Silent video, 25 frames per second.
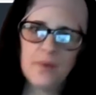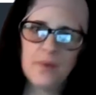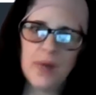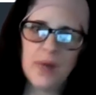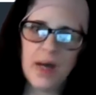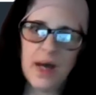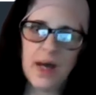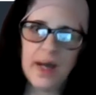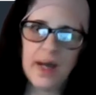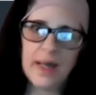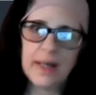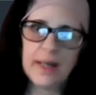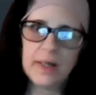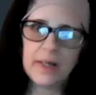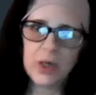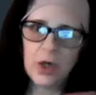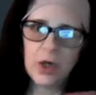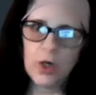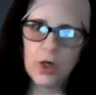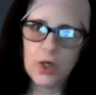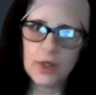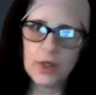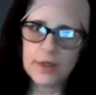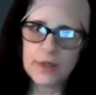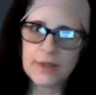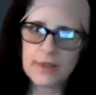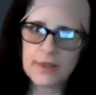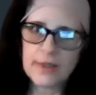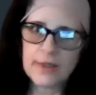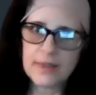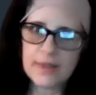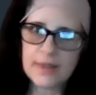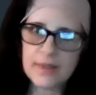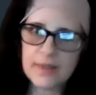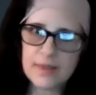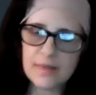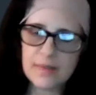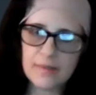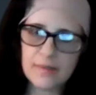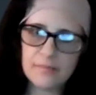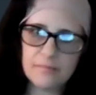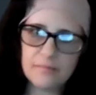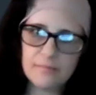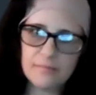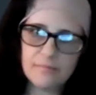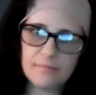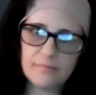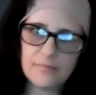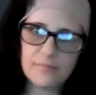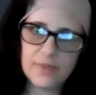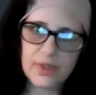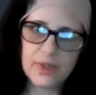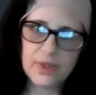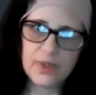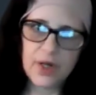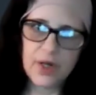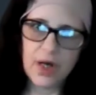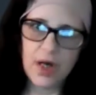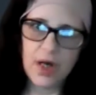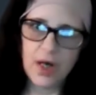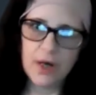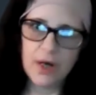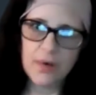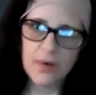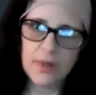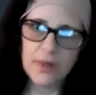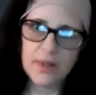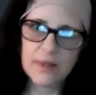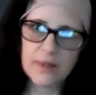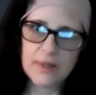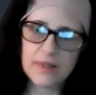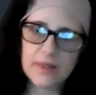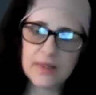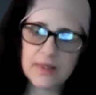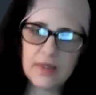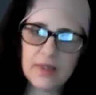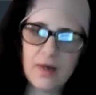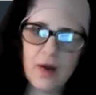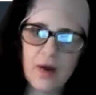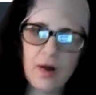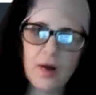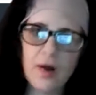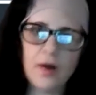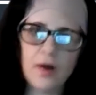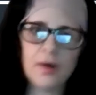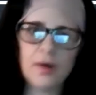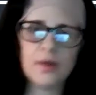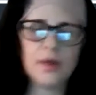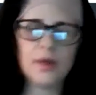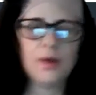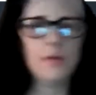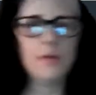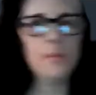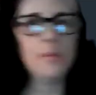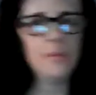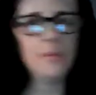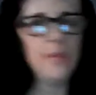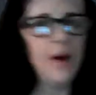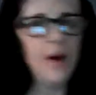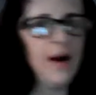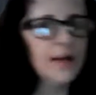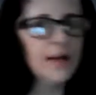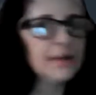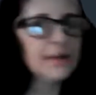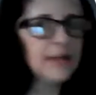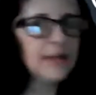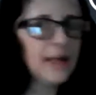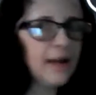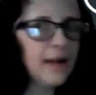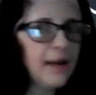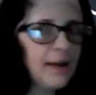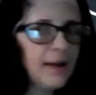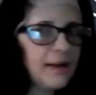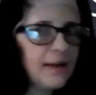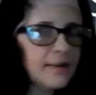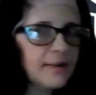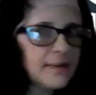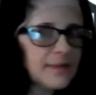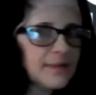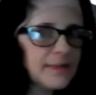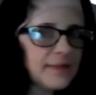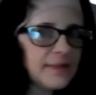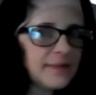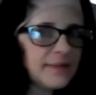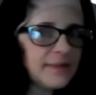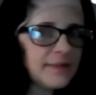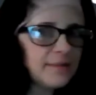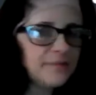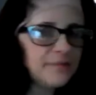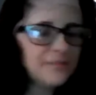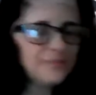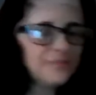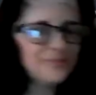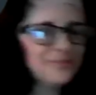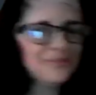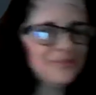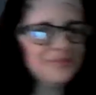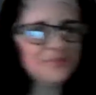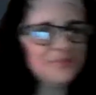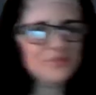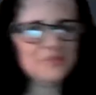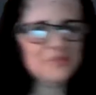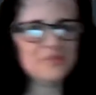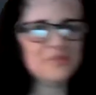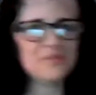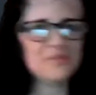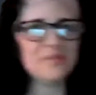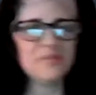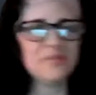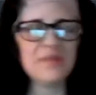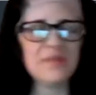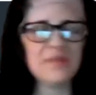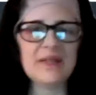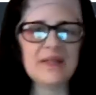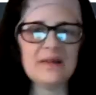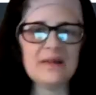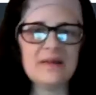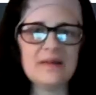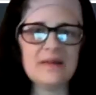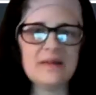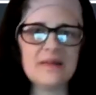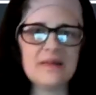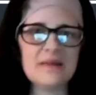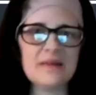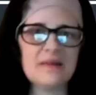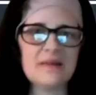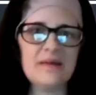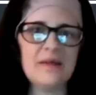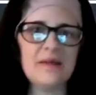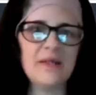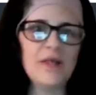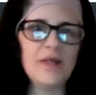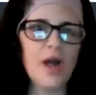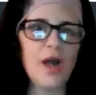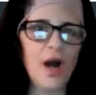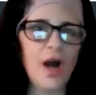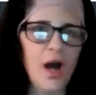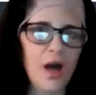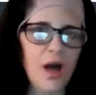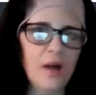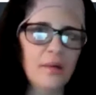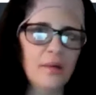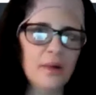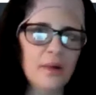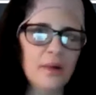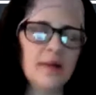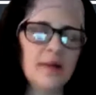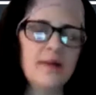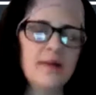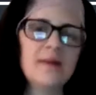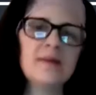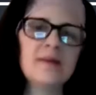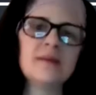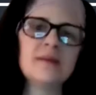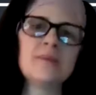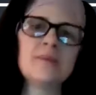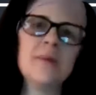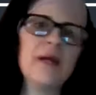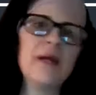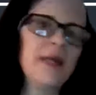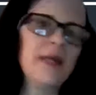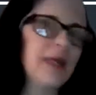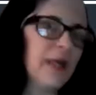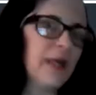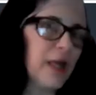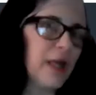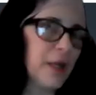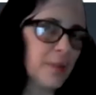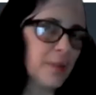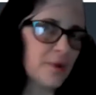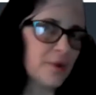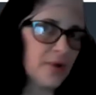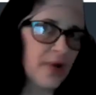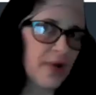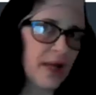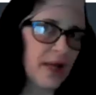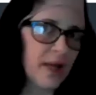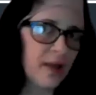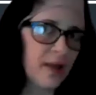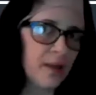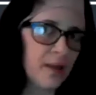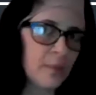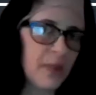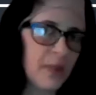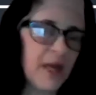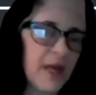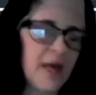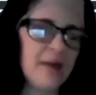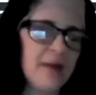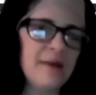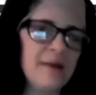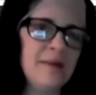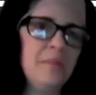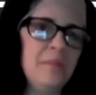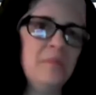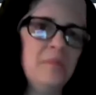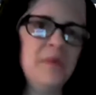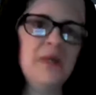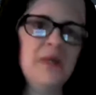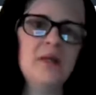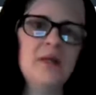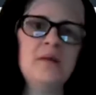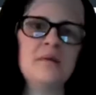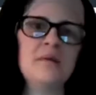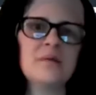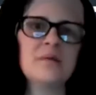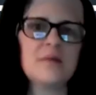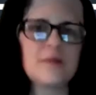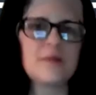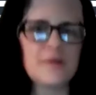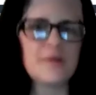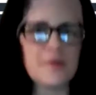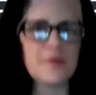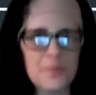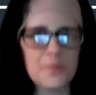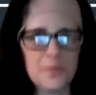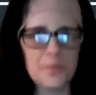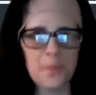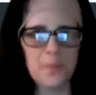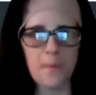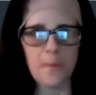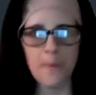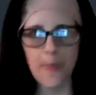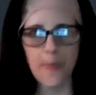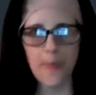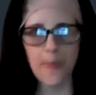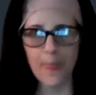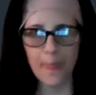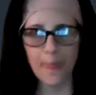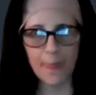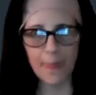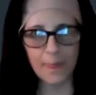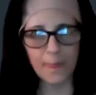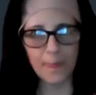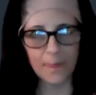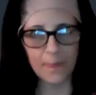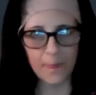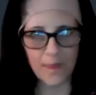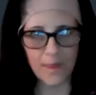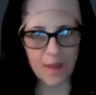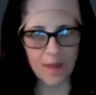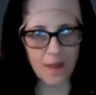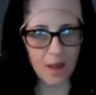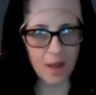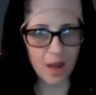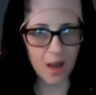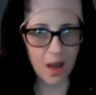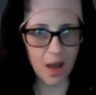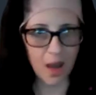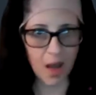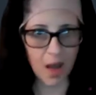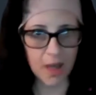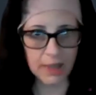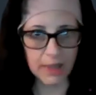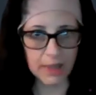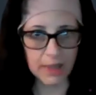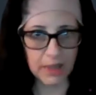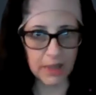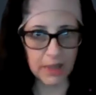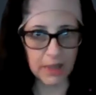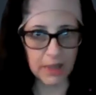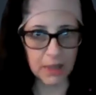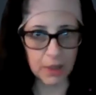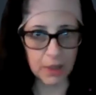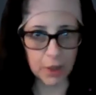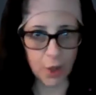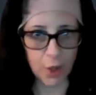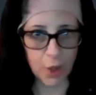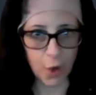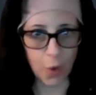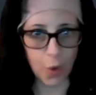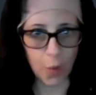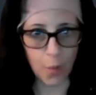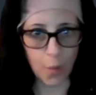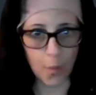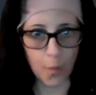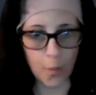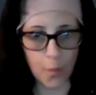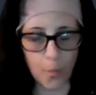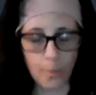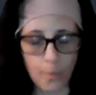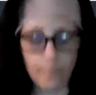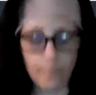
I called this YaARah's Yard podcast because YaARah is my Hebrew name and it means honeycomb.